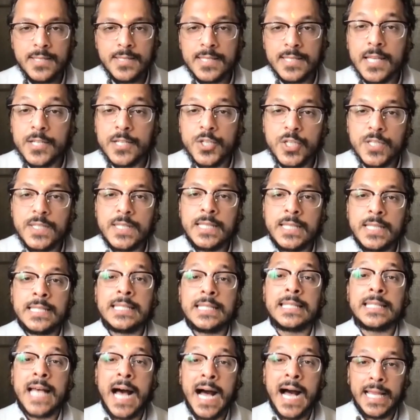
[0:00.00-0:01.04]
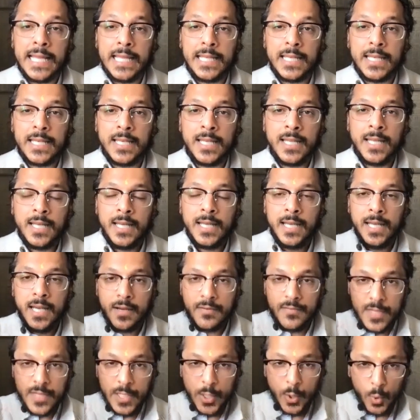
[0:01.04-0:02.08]
Such is the sign
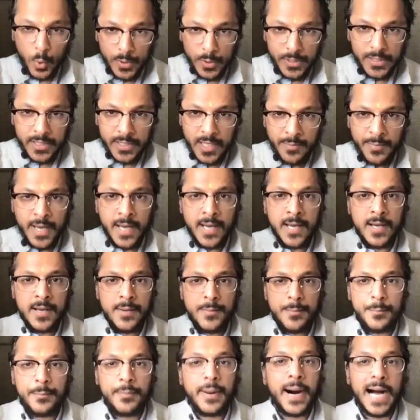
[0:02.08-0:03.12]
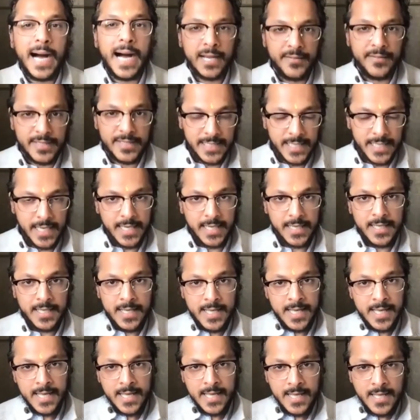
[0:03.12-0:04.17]
of the Uttama Bhagavata,
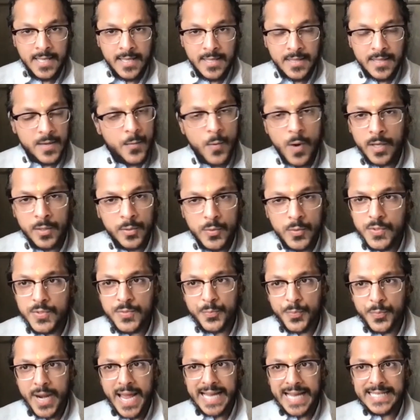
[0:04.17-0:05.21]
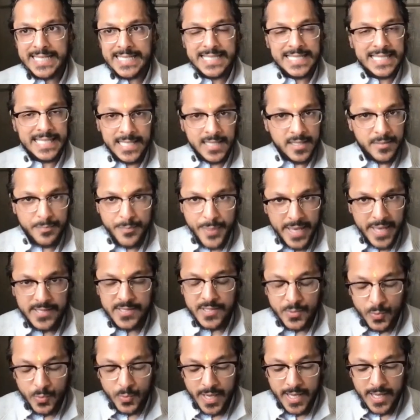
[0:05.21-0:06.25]
the one who's practicing in the
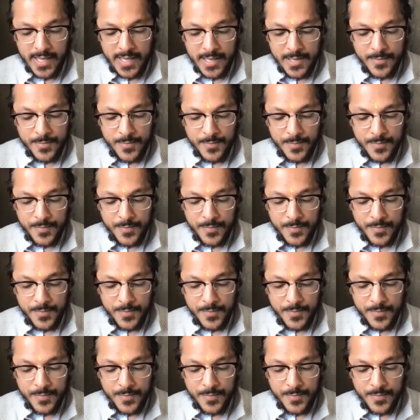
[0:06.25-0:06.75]
best way.